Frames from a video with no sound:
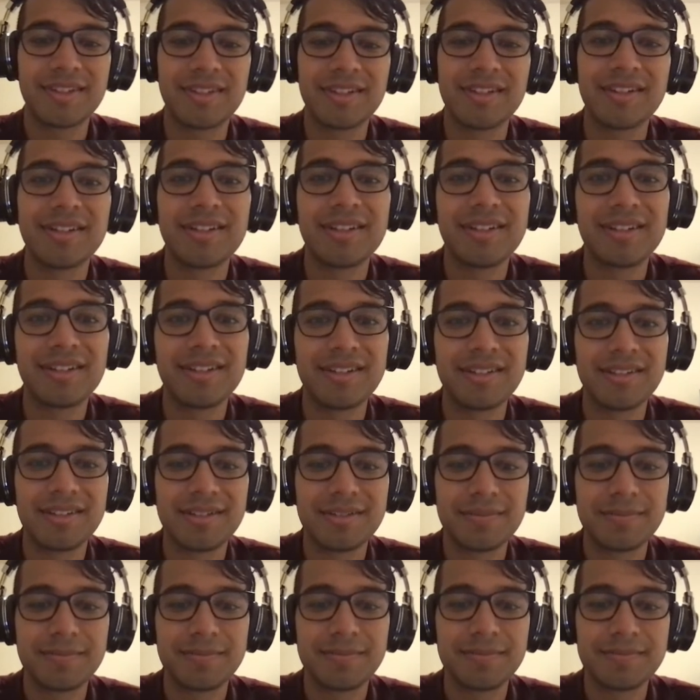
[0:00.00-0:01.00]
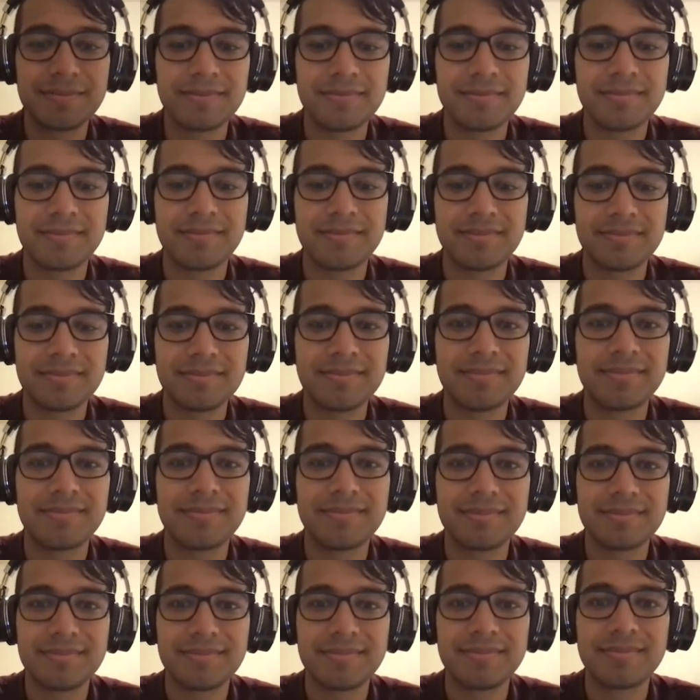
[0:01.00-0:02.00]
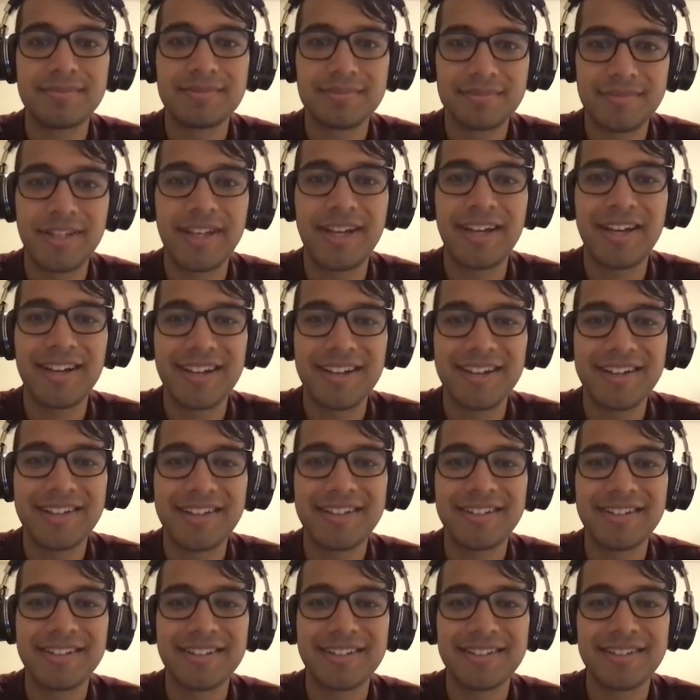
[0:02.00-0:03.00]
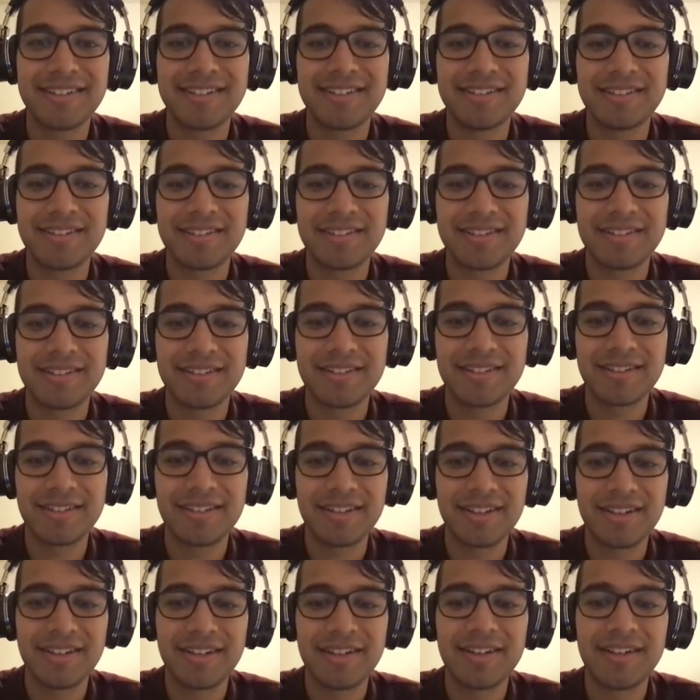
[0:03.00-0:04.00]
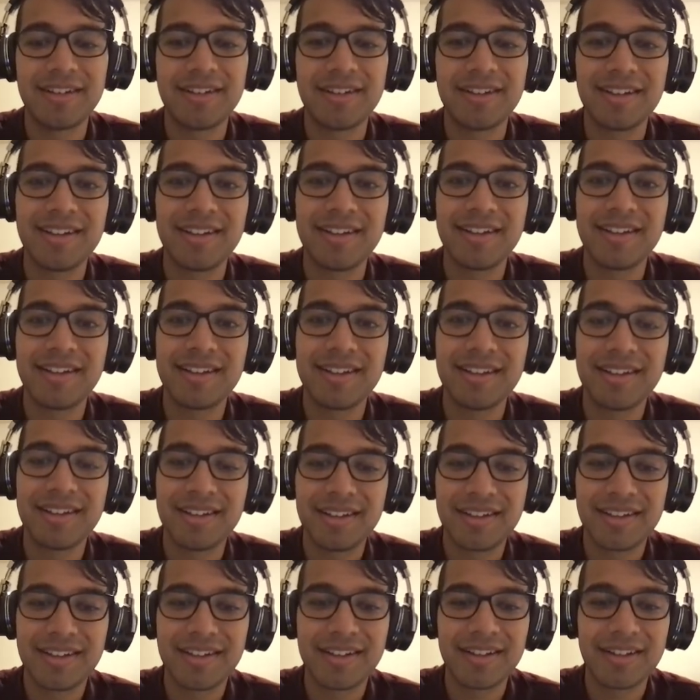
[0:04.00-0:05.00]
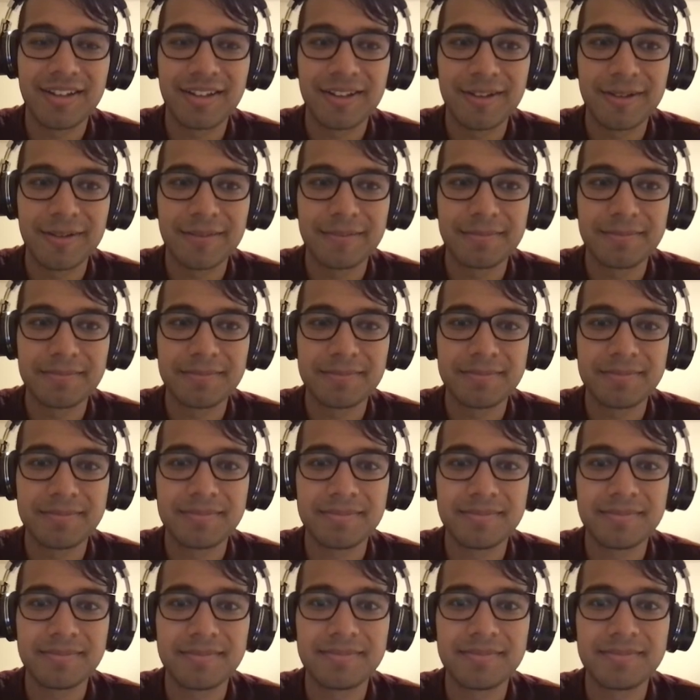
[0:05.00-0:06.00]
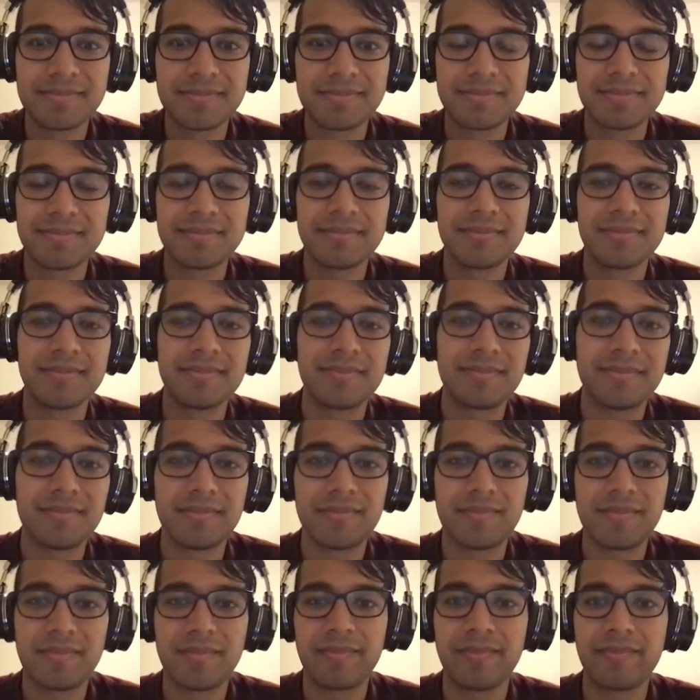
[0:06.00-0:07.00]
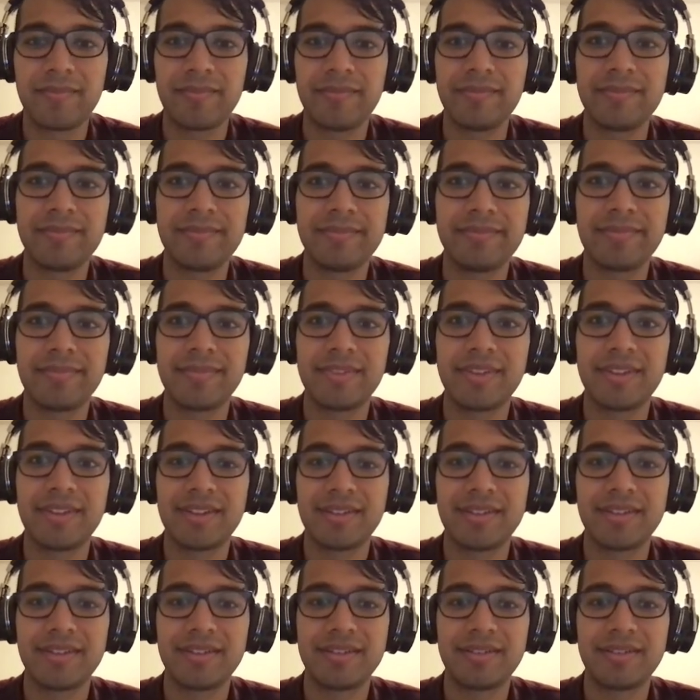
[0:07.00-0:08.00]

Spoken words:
[no speech]